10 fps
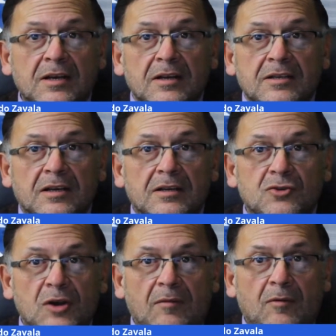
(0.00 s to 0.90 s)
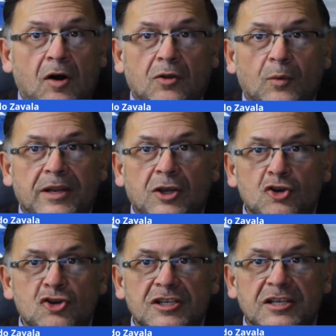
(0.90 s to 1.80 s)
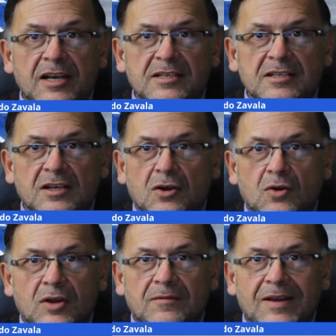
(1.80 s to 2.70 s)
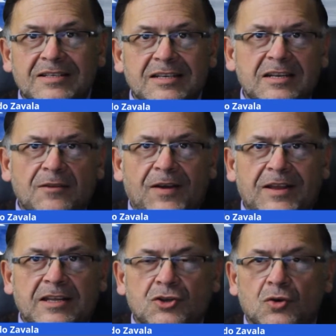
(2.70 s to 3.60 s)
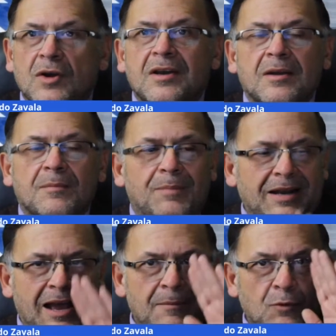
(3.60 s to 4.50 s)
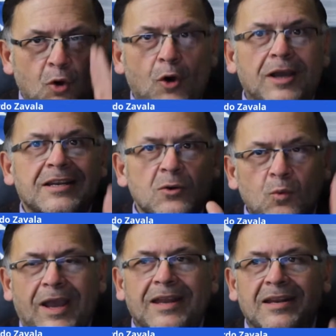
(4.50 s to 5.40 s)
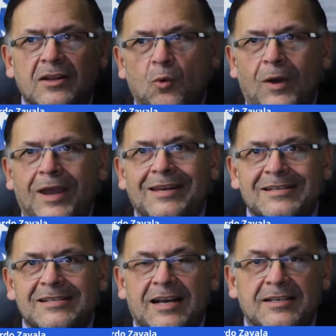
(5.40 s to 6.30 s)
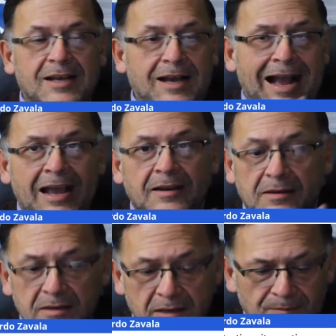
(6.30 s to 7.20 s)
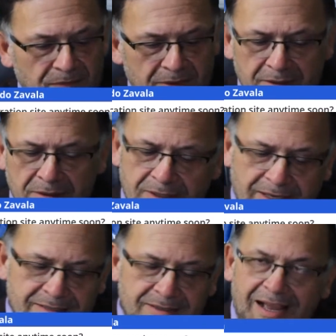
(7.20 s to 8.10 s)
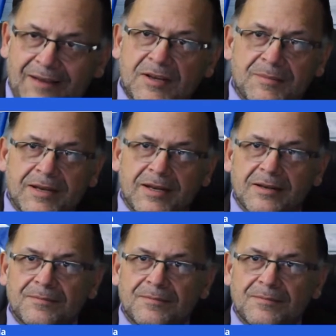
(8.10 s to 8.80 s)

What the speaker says: to travel all the way to Houston, Texas to go get a vaccine if I need to, but I'm going to wait in the wait list, guys. Look, guys, I've committed